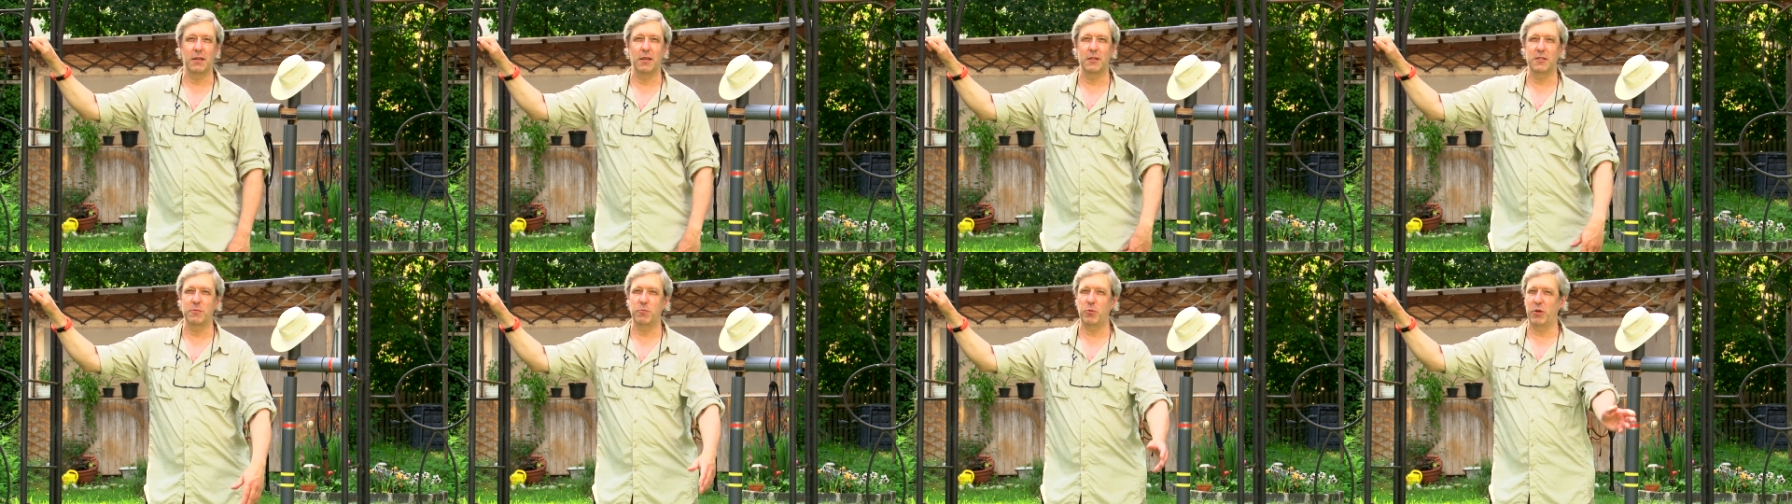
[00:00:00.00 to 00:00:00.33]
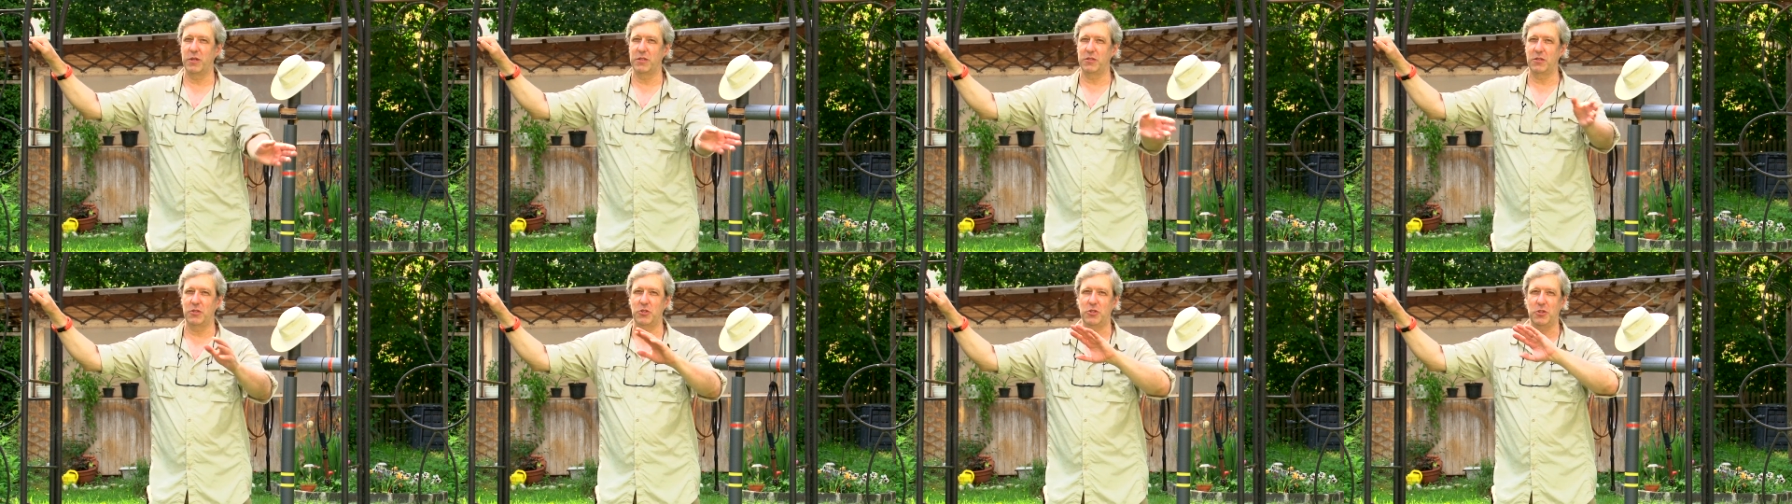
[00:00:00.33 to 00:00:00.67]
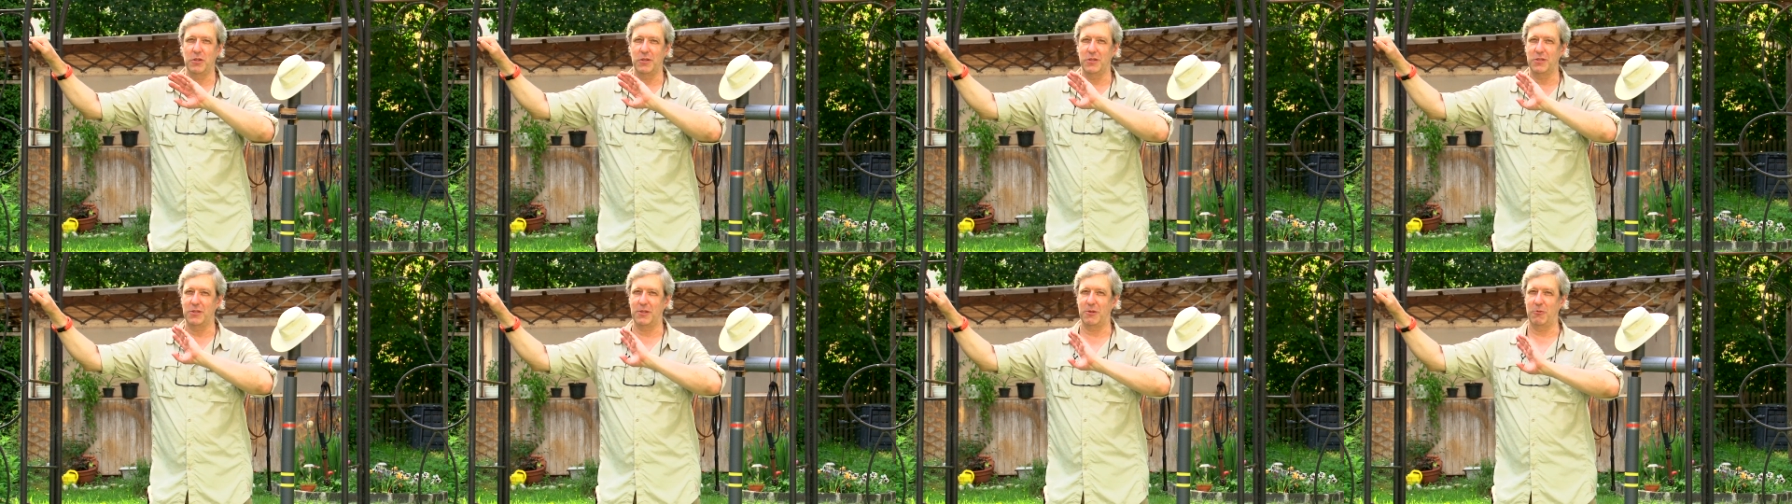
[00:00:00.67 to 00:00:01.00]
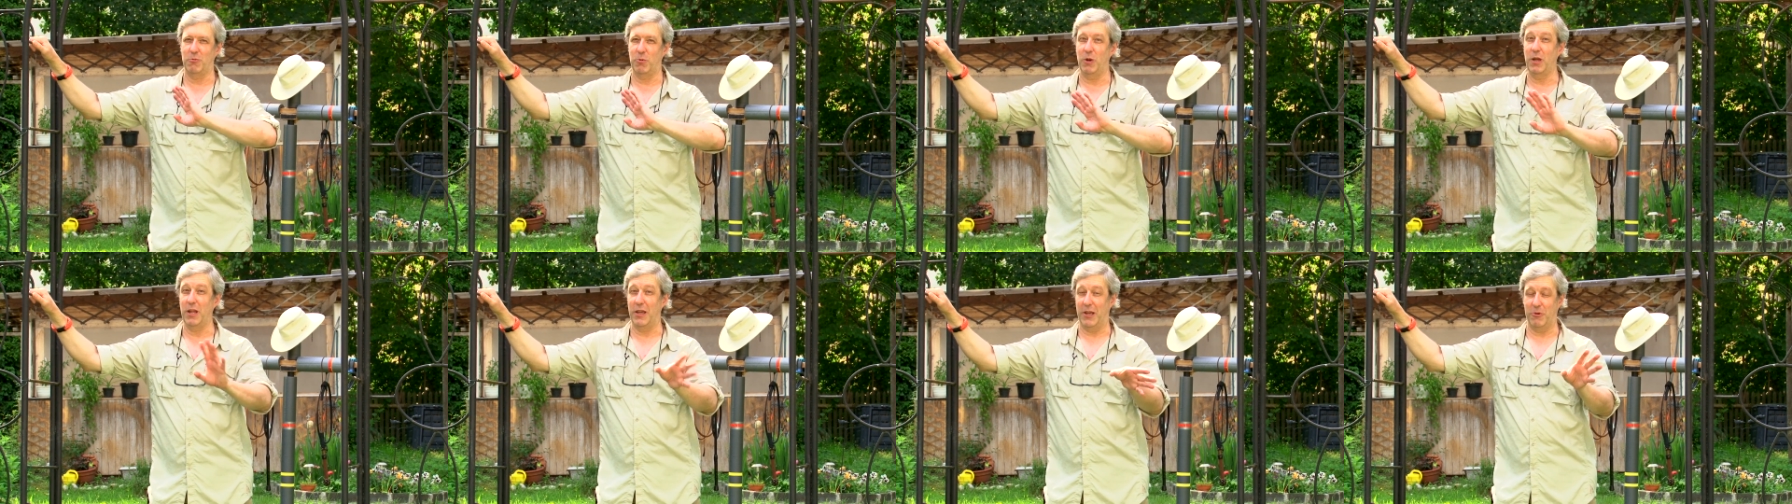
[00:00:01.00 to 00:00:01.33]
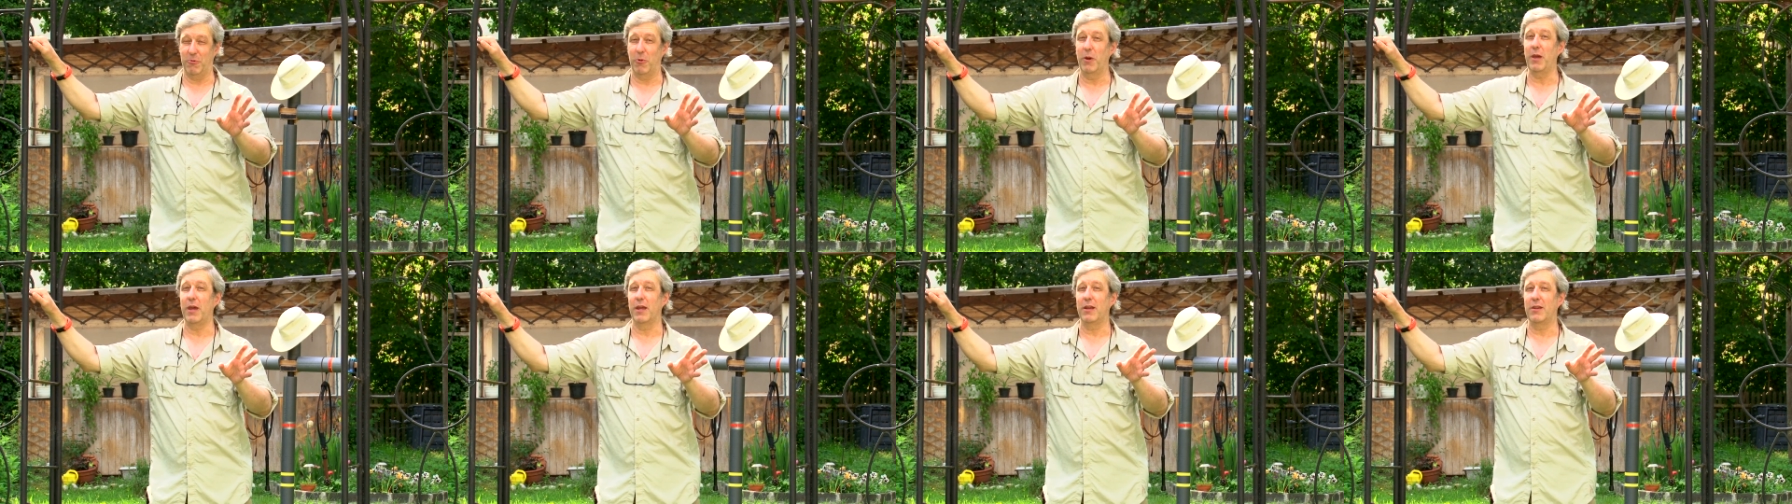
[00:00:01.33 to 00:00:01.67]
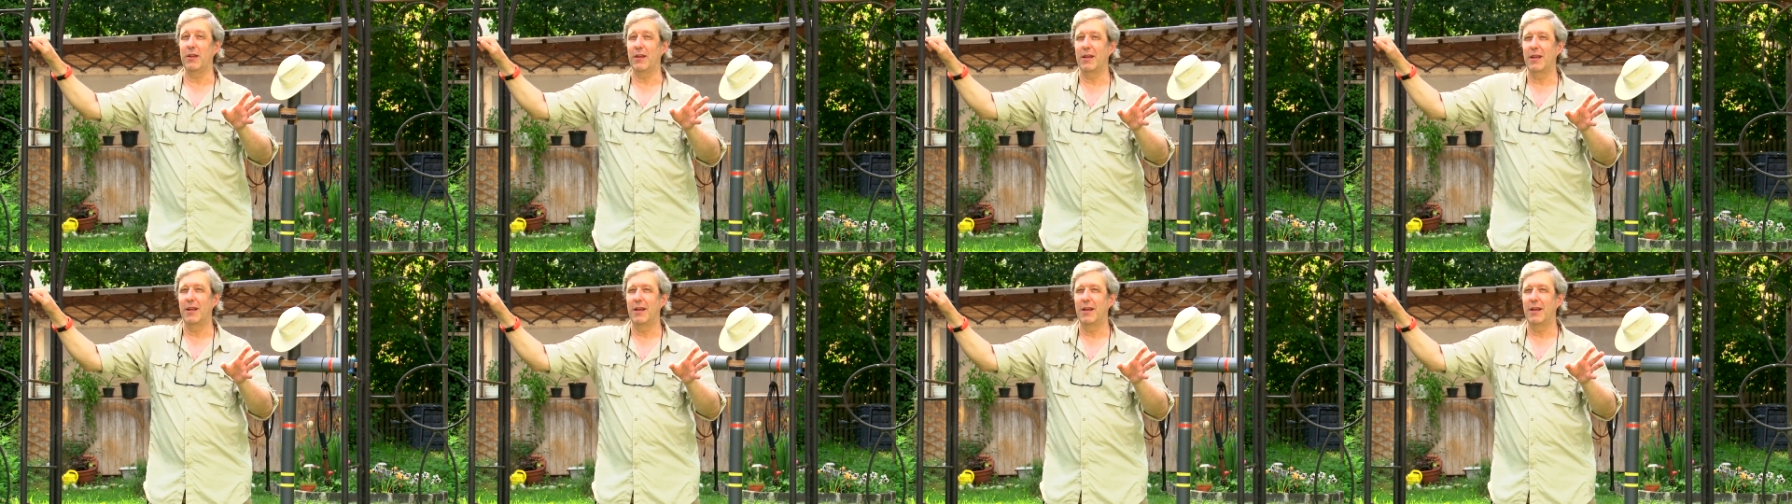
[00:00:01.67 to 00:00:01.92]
his precision is really great.